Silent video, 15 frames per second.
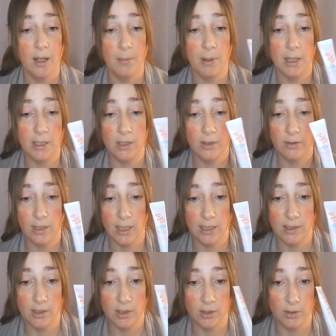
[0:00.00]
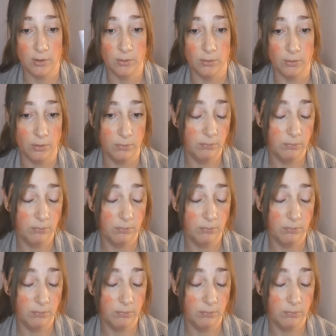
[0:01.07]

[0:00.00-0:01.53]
I do tend to